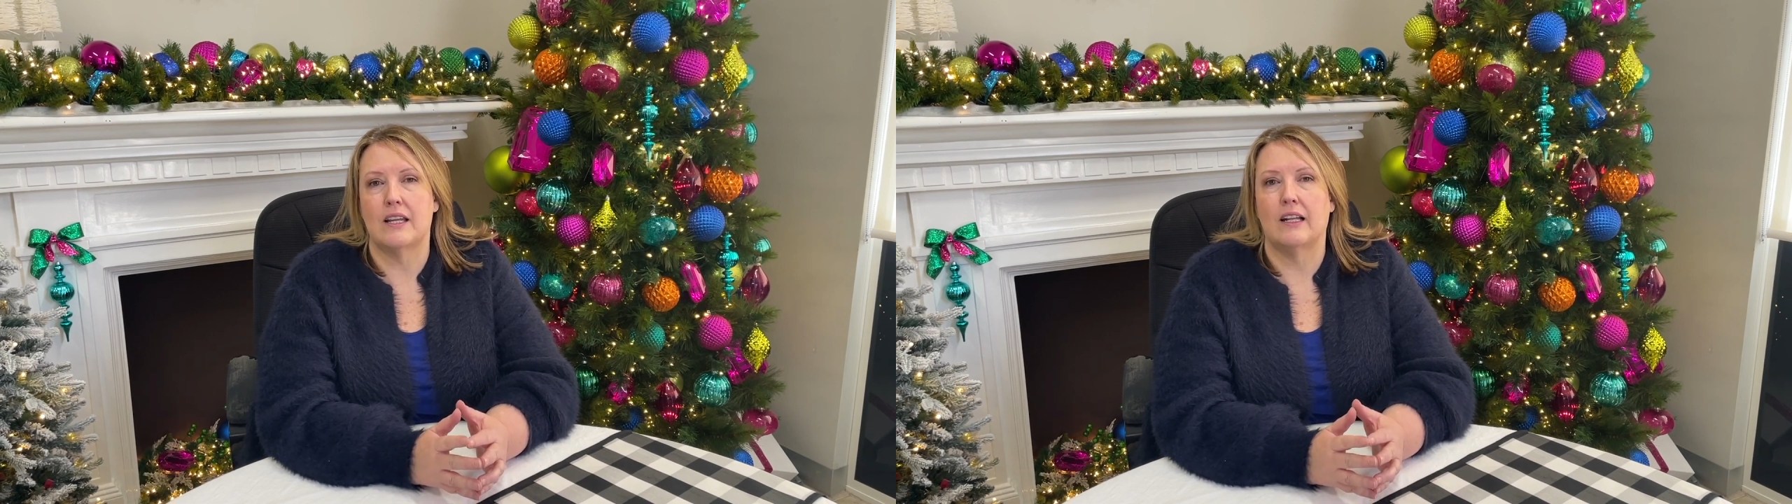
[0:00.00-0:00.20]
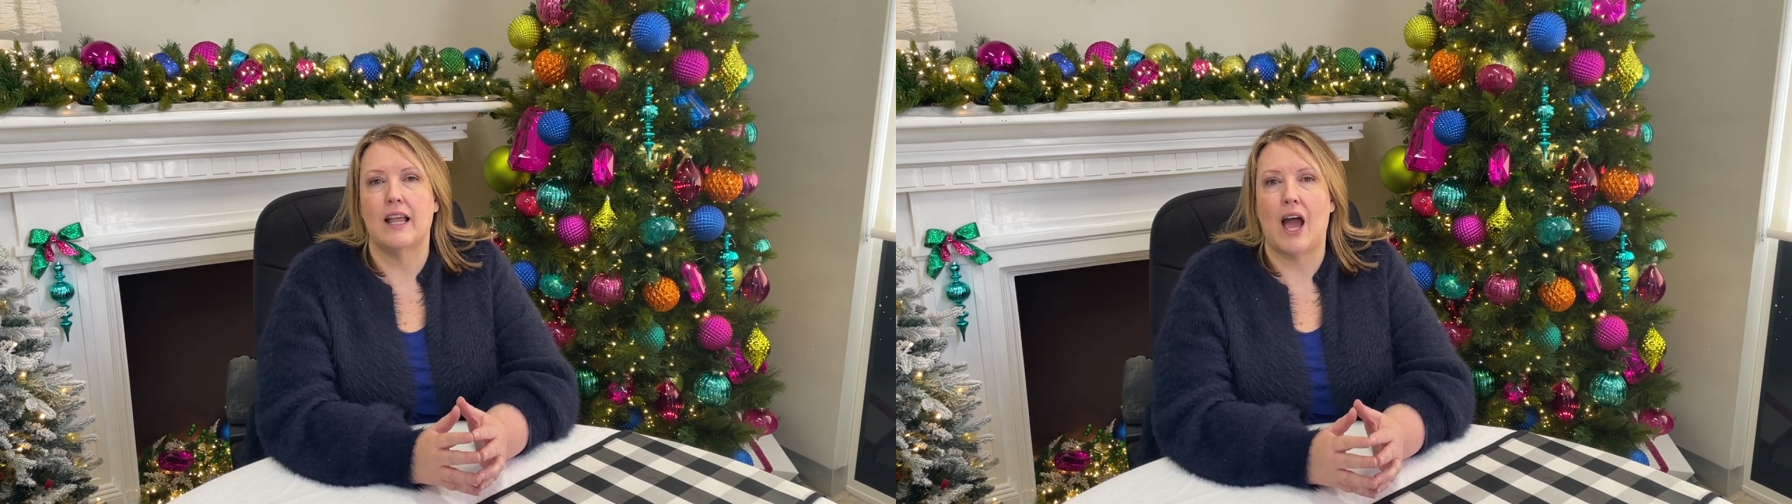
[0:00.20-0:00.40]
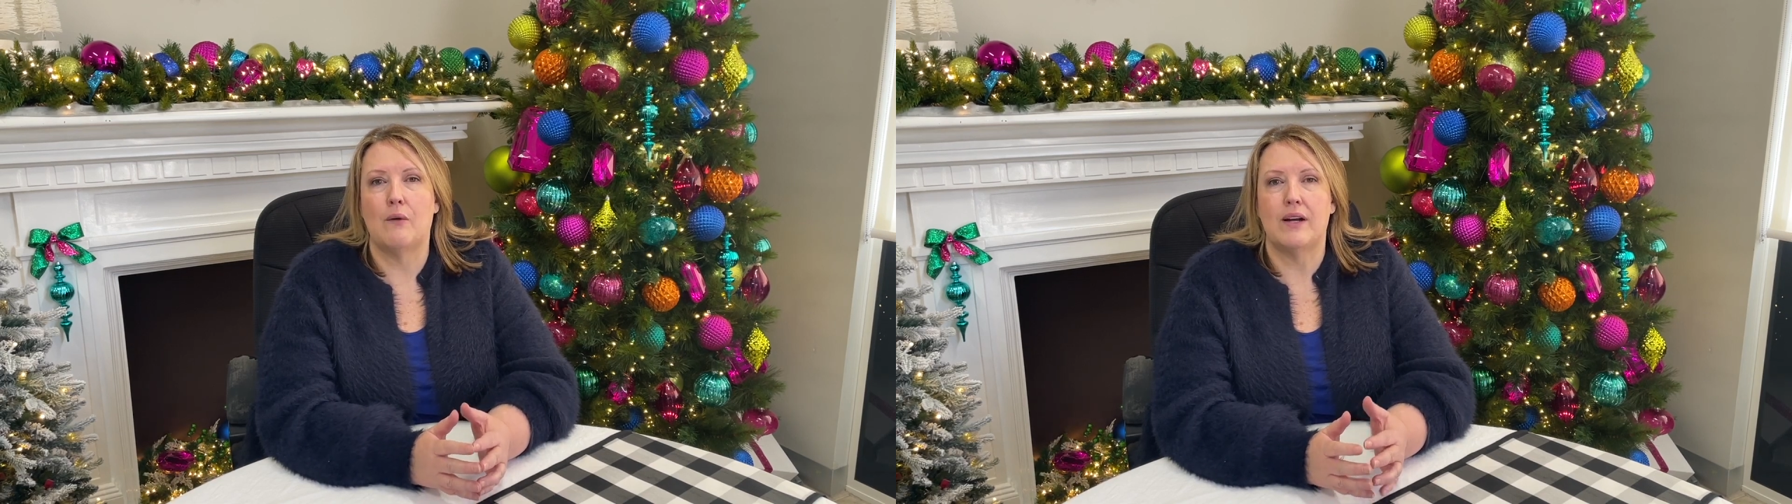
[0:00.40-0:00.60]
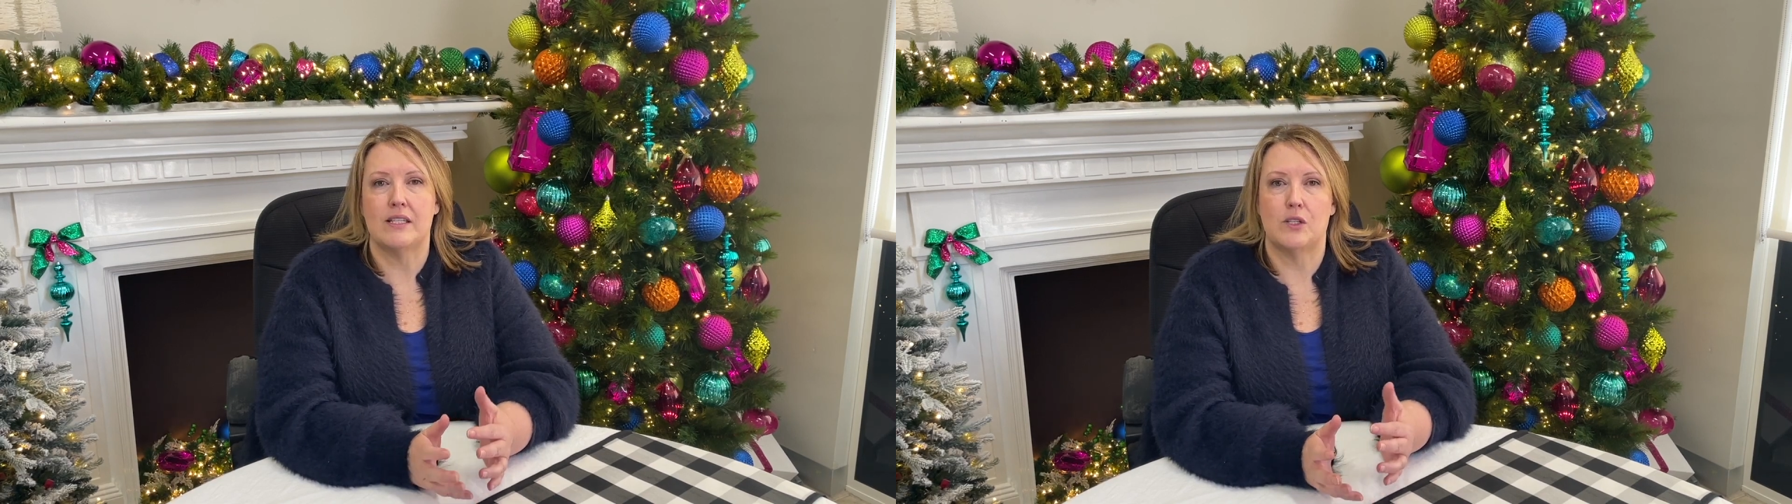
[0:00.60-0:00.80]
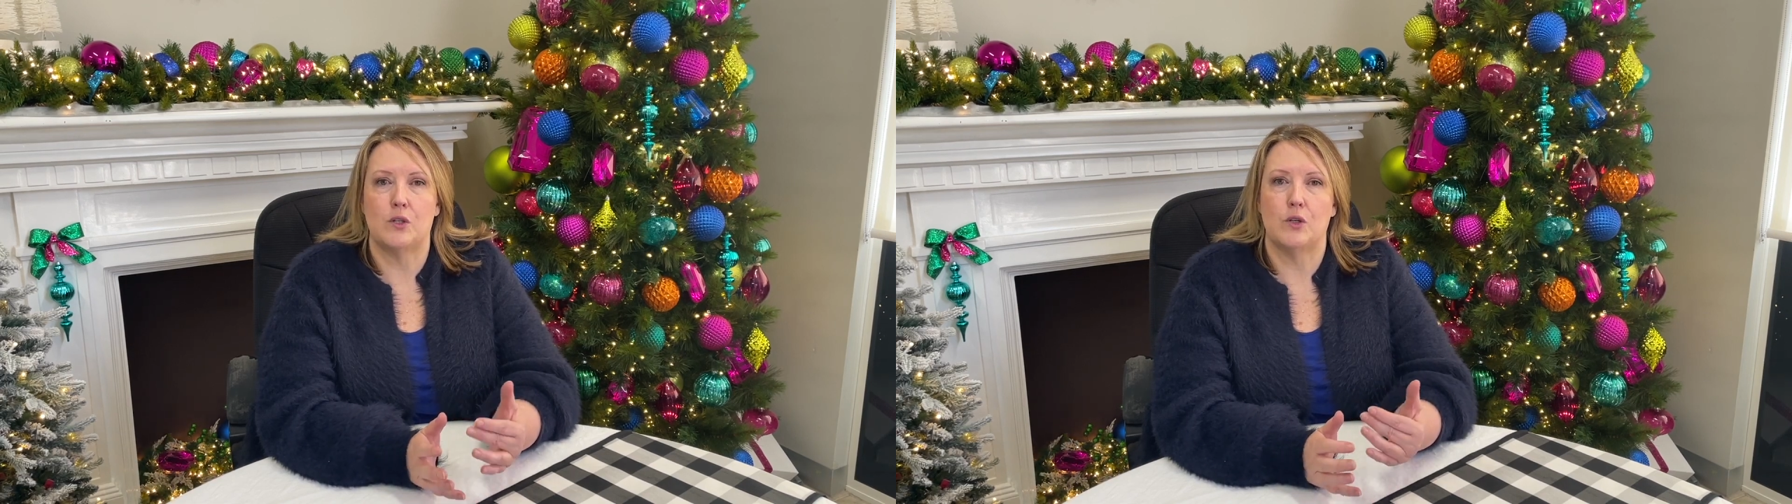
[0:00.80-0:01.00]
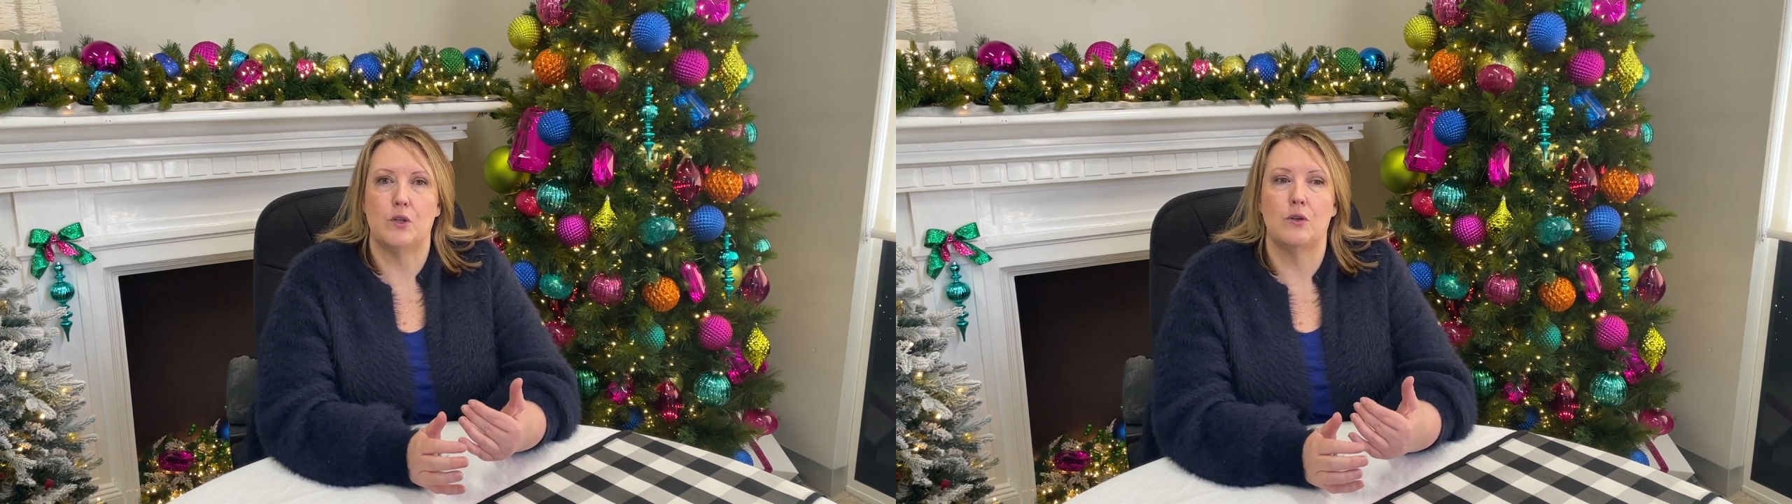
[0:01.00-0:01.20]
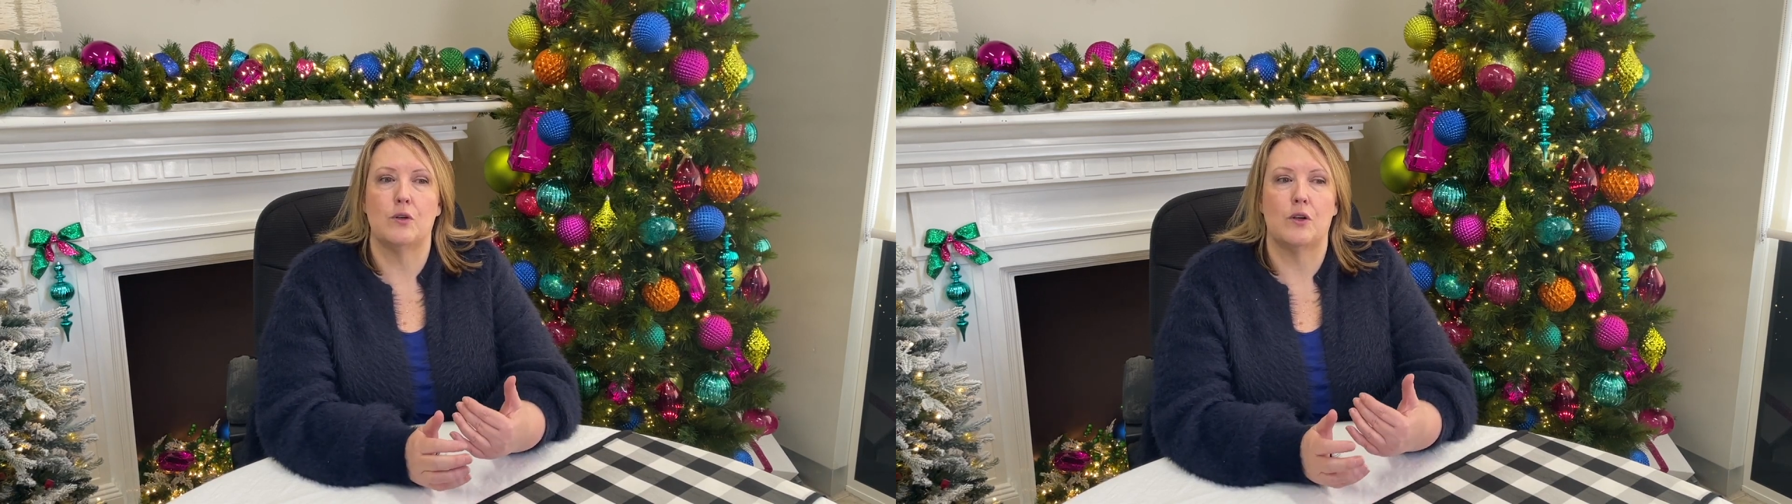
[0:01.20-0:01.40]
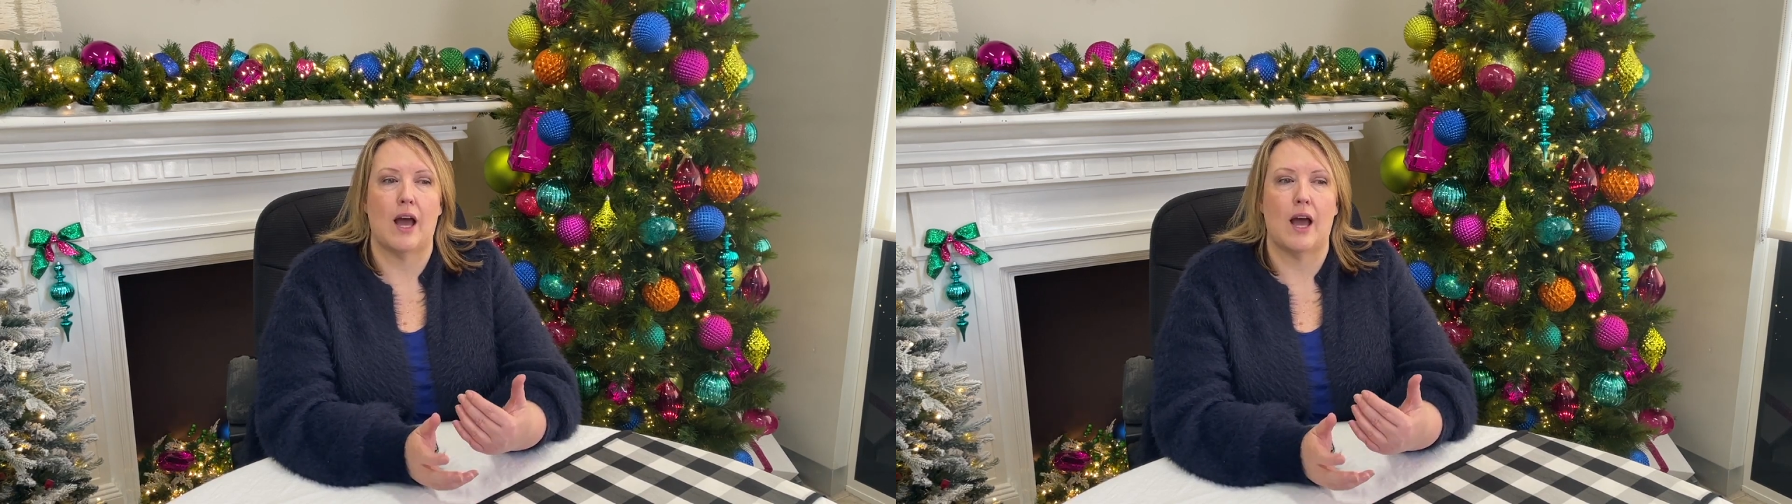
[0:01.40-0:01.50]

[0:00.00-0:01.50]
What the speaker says: that allow us to